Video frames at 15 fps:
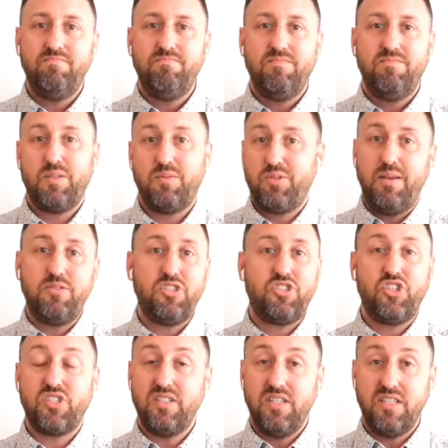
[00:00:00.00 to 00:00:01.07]
Sometimes it's
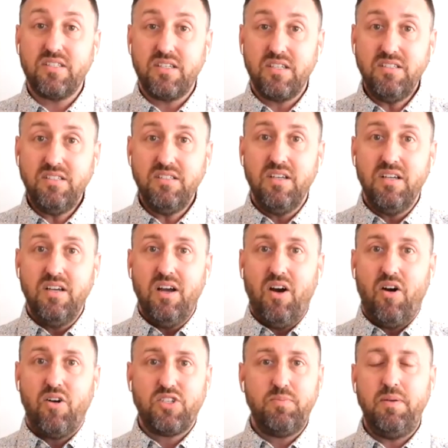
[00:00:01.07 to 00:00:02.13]
just listening
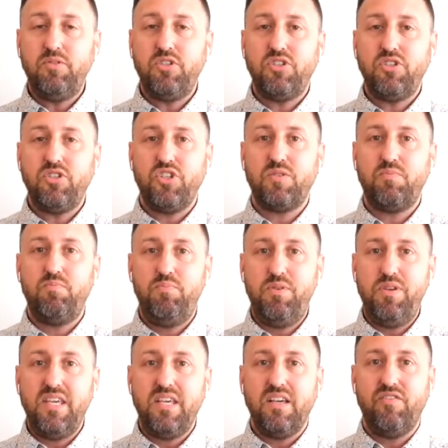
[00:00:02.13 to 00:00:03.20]
or sometimes it's just being
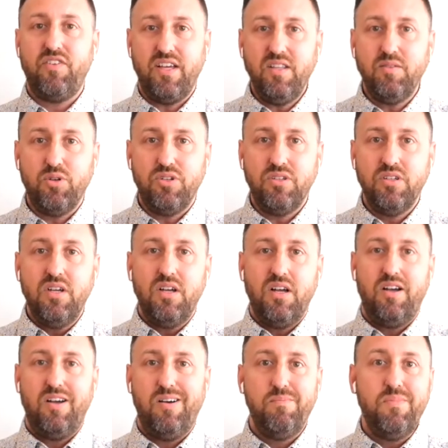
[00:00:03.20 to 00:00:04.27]
available,
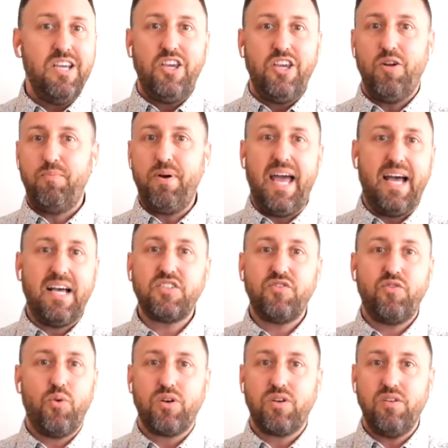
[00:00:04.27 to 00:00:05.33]
um, you know, past
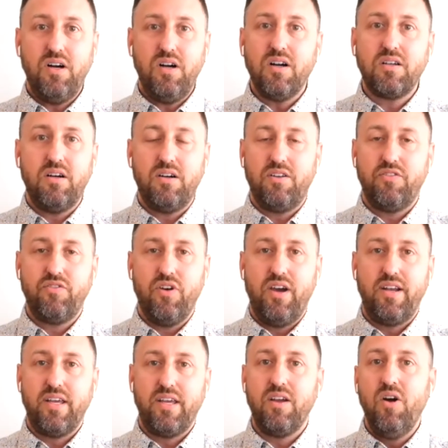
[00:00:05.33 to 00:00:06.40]
four o'clock on a
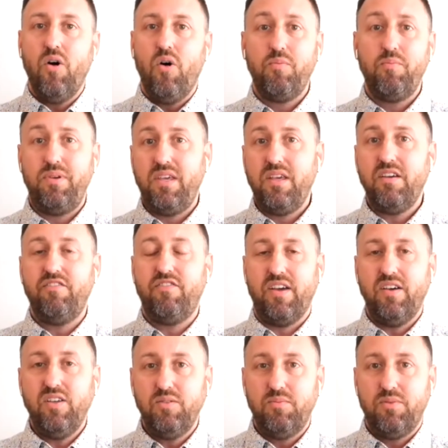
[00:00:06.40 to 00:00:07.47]
Friday, or being
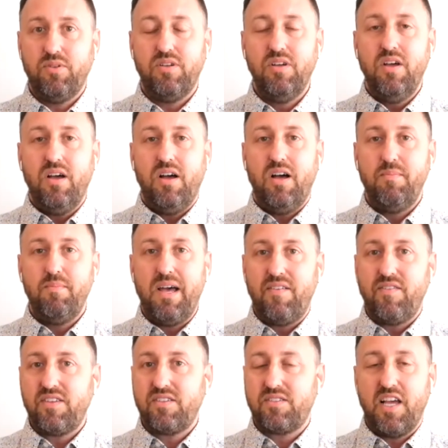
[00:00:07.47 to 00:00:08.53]
available, um,
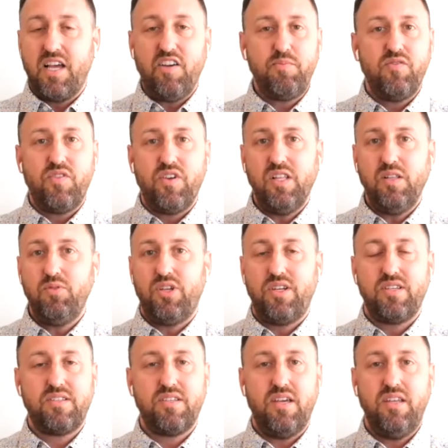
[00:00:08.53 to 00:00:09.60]
having staff be available on
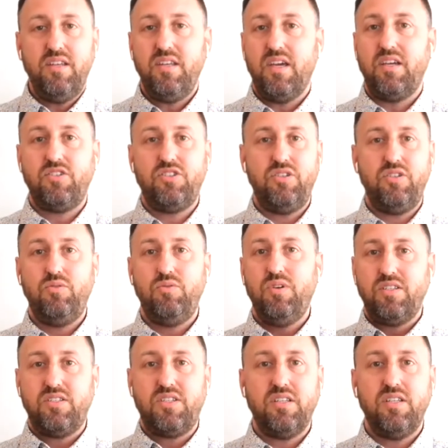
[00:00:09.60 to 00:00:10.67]
a Sunday to
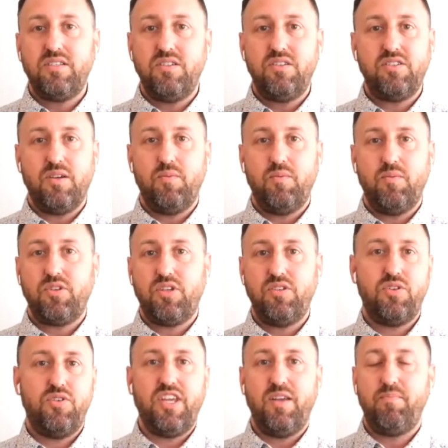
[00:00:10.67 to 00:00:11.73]
to listen to someone's
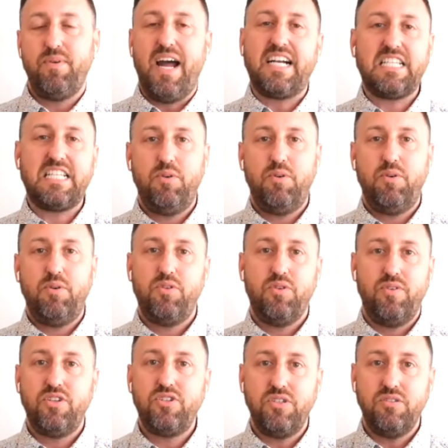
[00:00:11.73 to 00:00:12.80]
concern and get back to them about their
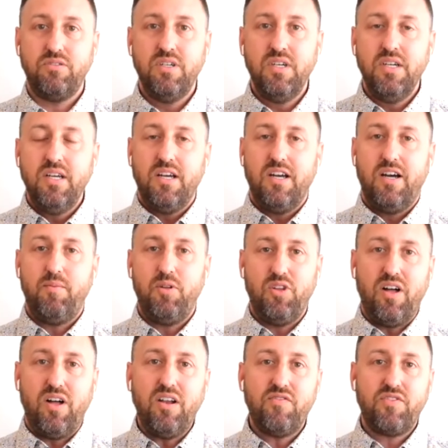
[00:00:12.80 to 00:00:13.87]
issue. Um, a lot
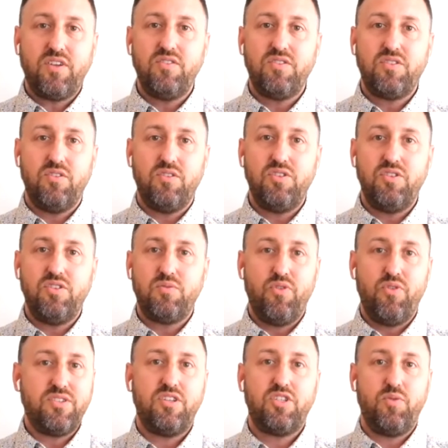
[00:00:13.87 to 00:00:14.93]
of concerns residents
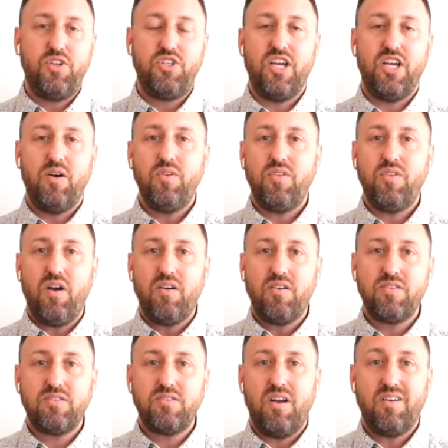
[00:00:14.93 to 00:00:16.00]
reach out with are,
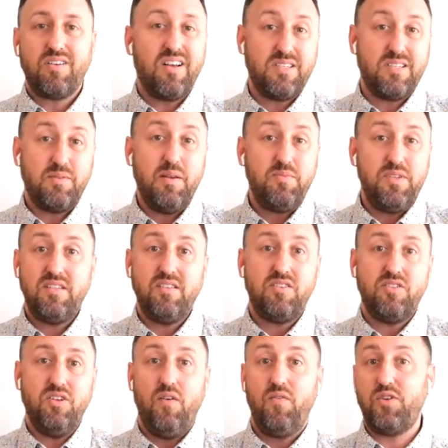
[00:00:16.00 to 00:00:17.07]
are sometimes easily
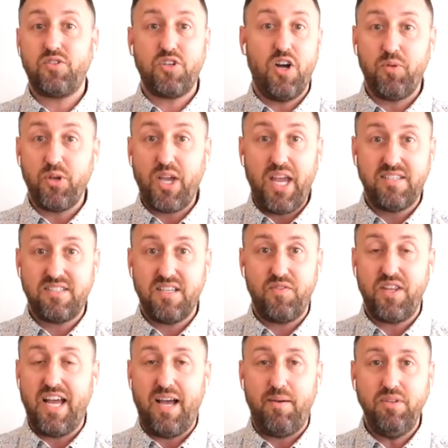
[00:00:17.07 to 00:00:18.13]
solved. There's complicated stuff that
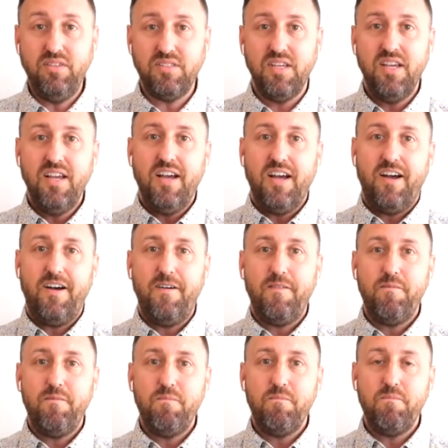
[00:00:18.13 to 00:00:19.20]
happens,
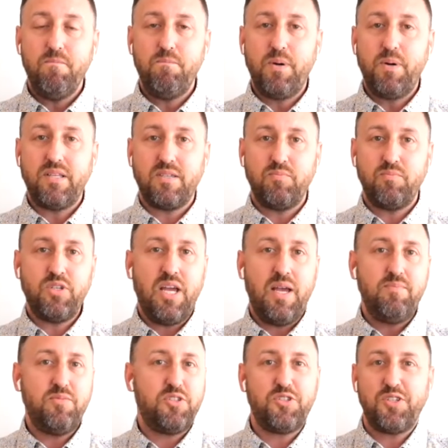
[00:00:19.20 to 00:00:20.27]
um, but sometimes
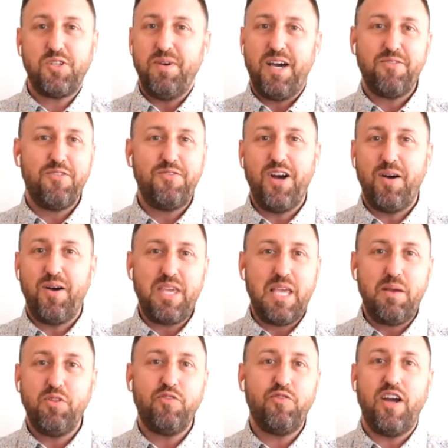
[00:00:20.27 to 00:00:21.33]
it's just a matter of not being able
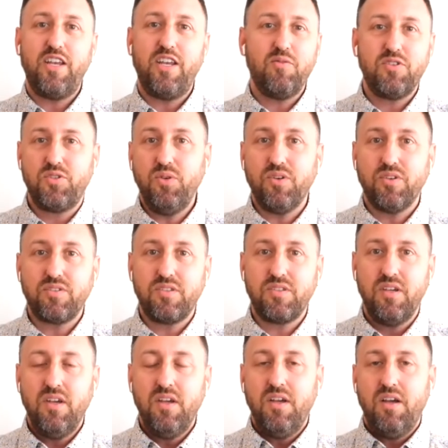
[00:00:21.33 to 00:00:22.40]
to find a resource.
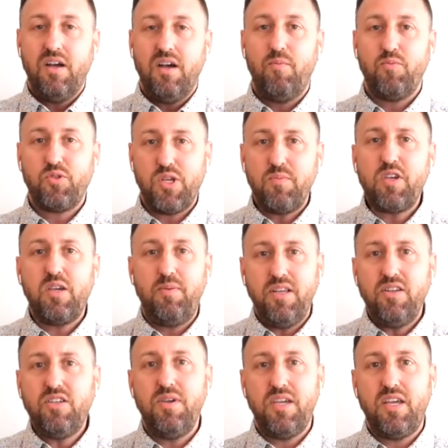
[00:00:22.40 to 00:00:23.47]
Um, so I'm committed
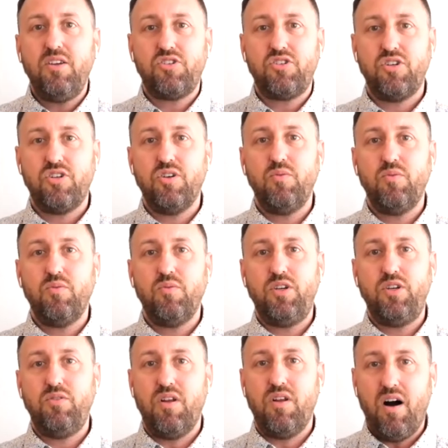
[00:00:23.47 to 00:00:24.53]
to making sure we do an
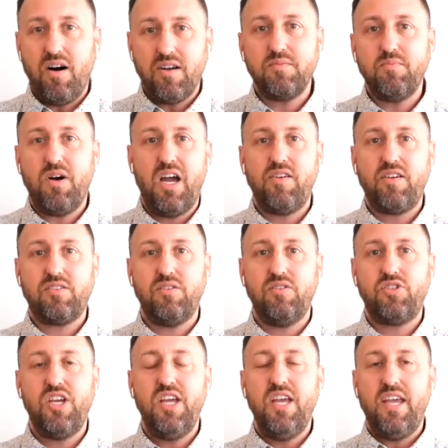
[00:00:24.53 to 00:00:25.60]
awesome hiring search,
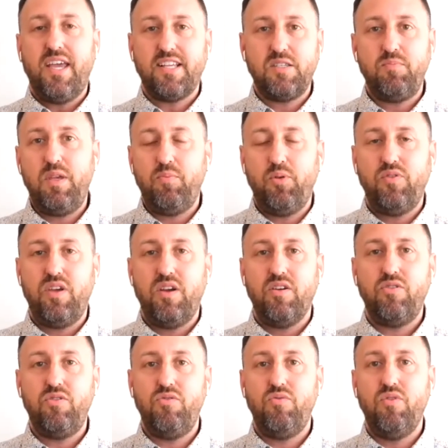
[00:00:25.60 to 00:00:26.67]
get some people in there
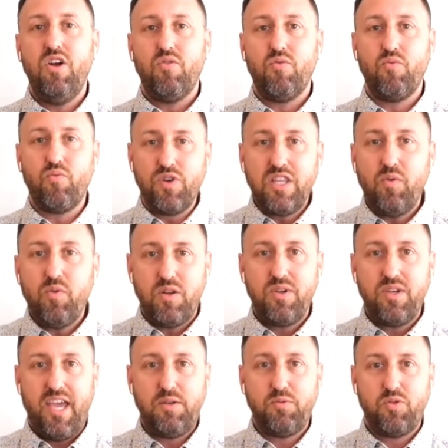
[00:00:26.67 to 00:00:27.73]
who really want to
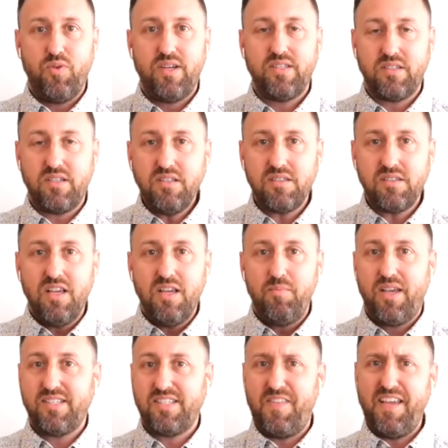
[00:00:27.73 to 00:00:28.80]
engage with residents,
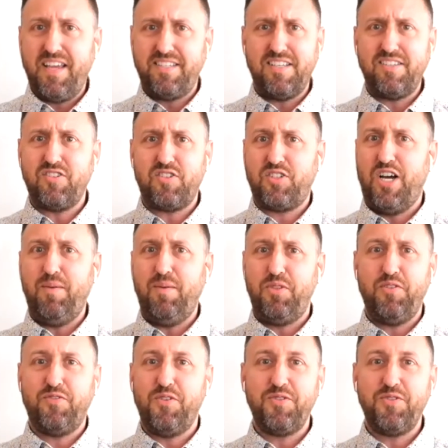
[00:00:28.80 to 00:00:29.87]
because I think it doesn't stop at
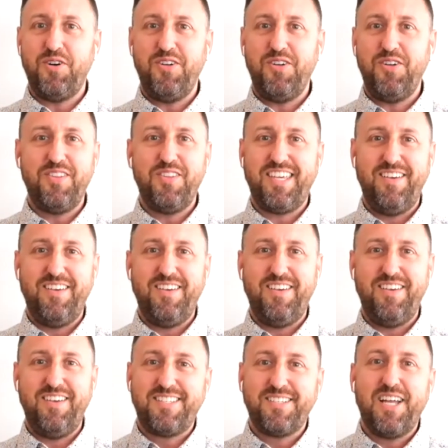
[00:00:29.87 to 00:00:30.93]
the phone call they give you.
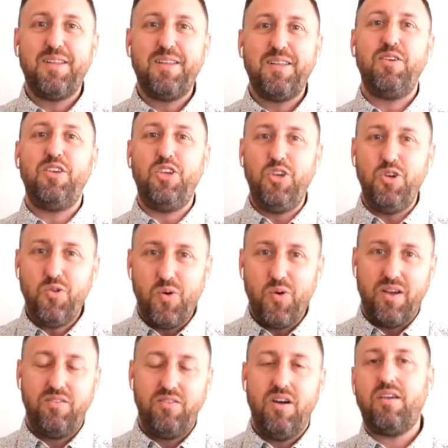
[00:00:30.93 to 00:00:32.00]
It's got to be you going
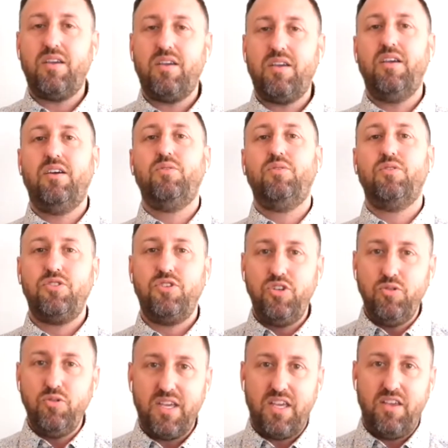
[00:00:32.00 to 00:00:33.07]
out knocking on doors, you
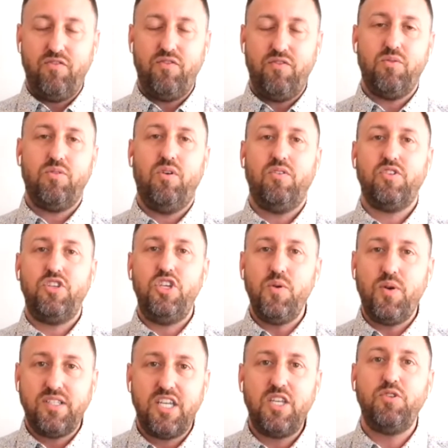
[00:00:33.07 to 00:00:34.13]
making phone calls, and you
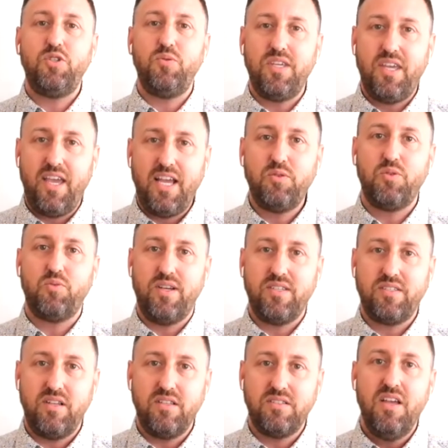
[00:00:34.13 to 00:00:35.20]
continuing to engage with
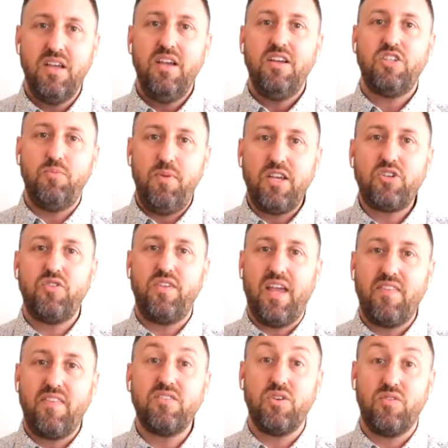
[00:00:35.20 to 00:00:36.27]
residents to make sure they get
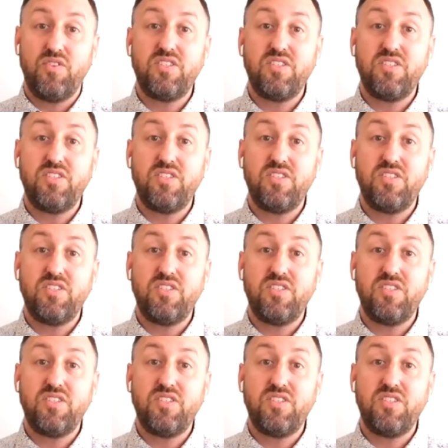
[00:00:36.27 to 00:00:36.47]
the service they